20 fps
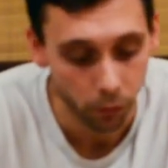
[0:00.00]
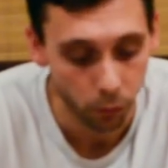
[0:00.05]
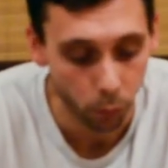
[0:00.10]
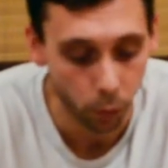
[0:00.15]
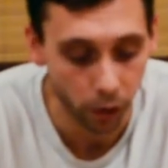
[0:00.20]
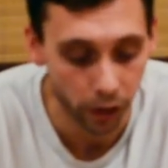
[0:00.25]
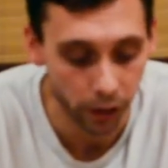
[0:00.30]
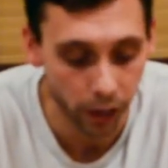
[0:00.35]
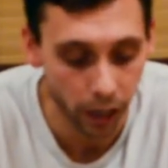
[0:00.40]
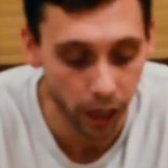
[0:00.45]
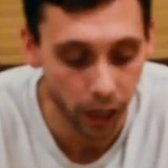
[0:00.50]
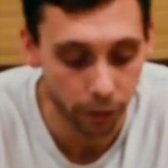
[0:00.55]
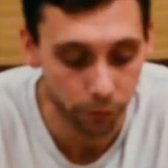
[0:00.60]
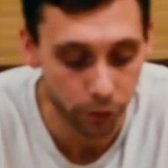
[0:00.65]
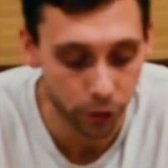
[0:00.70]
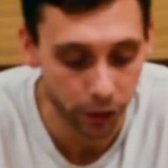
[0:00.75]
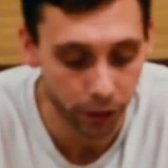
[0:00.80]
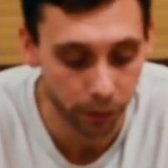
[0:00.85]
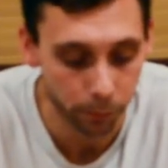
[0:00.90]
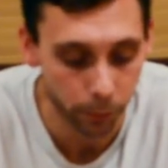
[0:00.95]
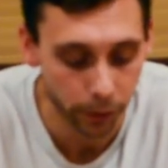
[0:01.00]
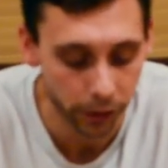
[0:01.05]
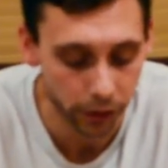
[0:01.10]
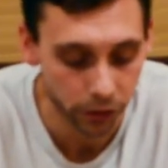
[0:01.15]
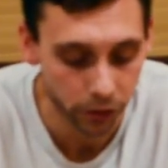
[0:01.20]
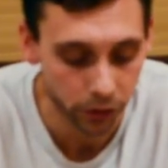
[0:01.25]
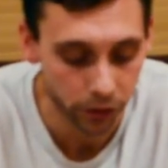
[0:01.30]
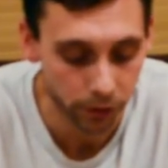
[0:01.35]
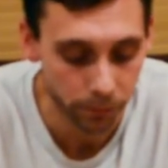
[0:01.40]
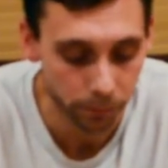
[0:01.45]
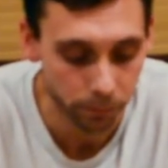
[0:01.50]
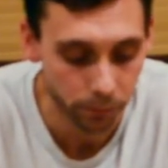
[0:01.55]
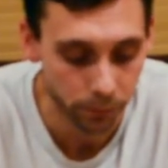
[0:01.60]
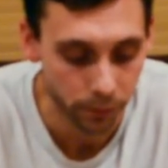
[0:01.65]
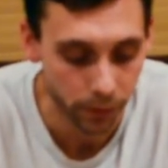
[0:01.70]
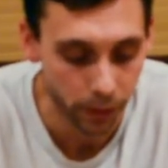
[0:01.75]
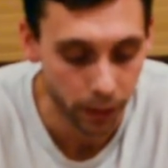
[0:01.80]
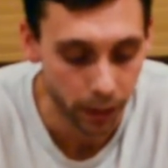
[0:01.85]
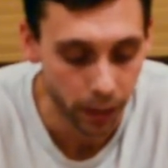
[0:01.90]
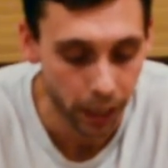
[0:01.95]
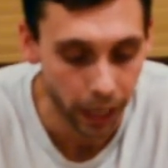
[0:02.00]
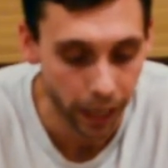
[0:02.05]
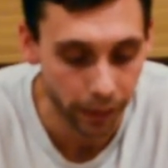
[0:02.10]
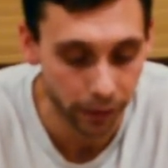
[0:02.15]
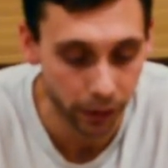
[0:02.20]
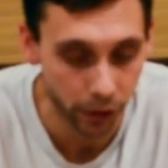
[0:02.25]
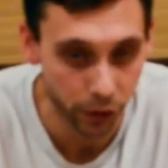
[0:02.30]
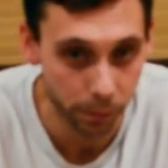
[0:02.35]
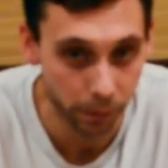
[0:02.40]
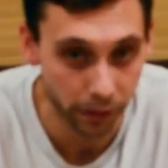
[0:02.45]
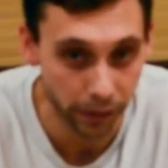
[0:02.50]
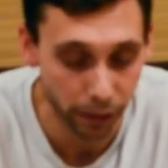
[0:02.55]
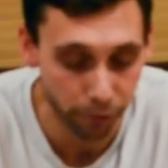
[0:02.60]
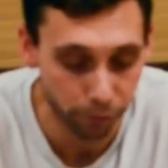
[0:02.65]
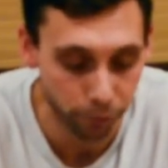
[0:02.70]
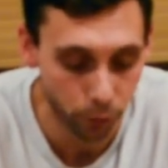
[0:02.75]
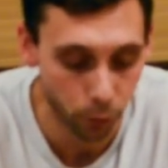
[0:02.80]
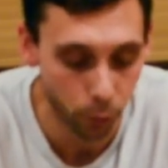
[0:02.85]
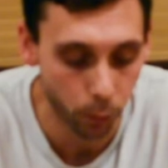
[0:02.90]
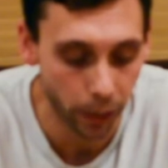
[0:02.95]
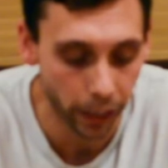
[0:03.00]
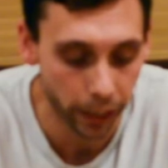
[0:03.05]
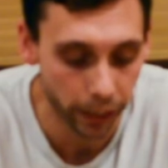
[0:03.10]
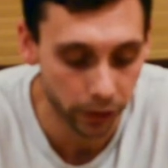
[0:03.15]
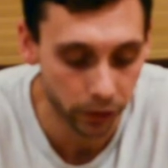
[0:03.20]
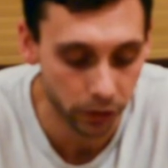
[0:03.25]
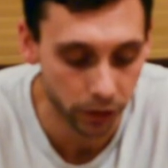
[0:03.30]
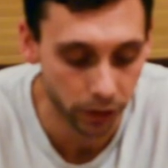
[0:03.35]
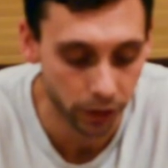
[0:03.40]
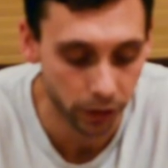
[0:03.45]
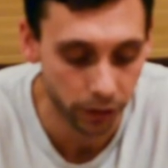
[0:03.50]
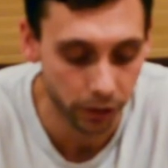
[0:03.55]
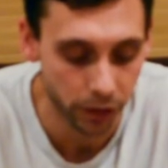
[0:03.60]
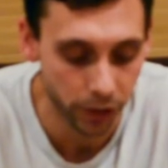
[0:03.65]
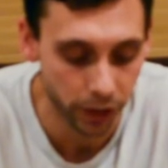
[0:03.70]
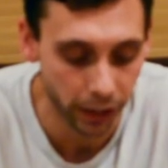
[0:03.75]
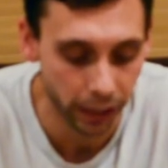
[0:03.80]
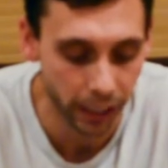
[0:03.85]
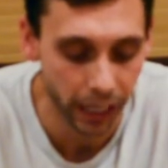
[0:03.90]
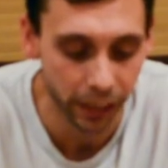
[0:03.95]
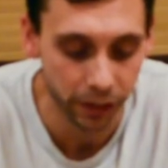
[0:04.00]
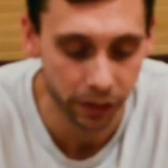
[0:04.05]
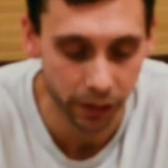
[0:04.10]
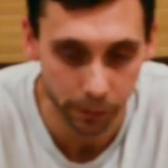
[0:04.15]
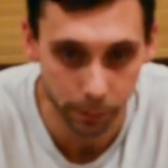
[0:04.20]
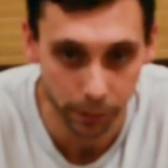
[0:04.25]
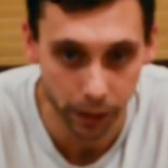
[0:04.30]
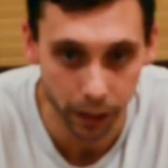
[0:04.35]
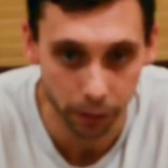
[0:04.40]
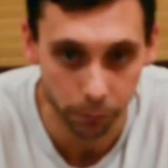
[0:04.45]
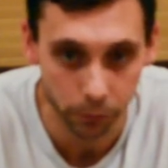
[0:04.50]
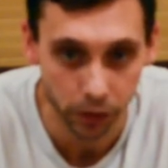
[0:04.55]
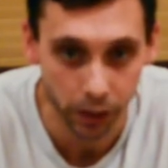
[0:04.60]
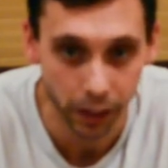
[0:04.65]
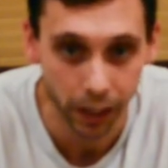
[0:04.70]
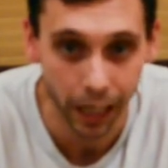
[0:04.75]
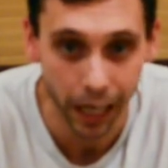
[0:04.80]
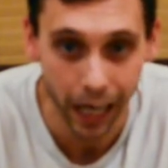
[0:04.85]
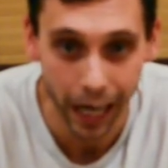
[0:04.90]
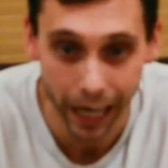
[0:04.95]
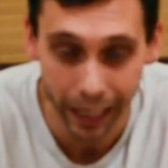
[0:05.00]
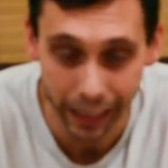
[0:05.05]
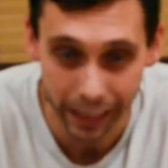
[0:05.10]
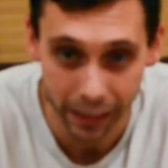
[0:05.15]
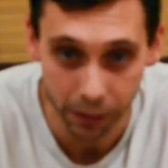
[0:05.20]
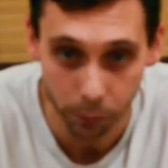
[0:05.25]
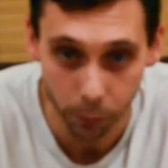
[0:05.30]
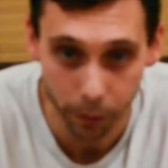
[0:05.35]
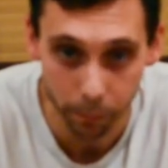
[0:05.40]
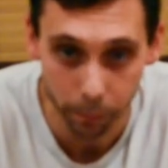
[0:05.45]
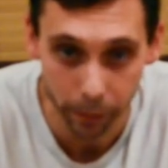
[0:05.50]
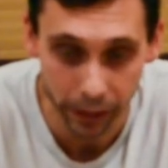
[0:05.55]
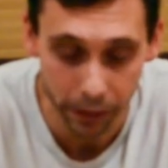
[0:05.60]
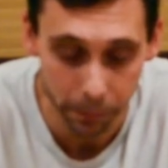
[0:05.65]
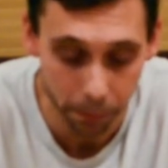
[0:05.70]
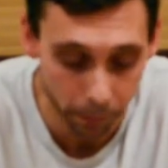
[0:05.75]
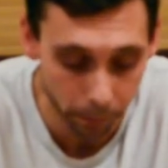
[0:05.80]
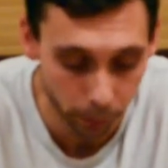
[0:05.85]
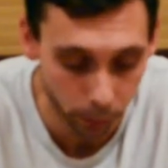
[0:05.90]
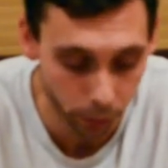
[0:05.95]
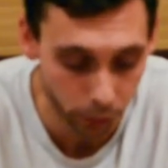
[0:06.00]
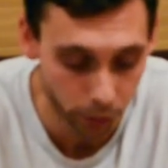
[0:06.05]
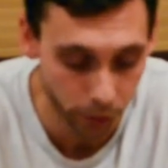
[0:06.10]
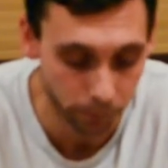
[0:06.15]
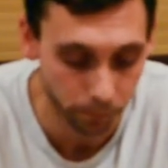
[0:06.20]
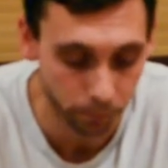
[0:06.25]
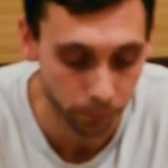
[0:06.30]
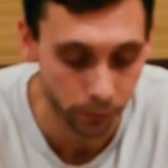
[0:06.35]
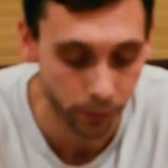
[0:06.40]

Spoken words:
1.5 chicken breasts and then I split that 4 ways, the chicken actually becomes 81p per portion.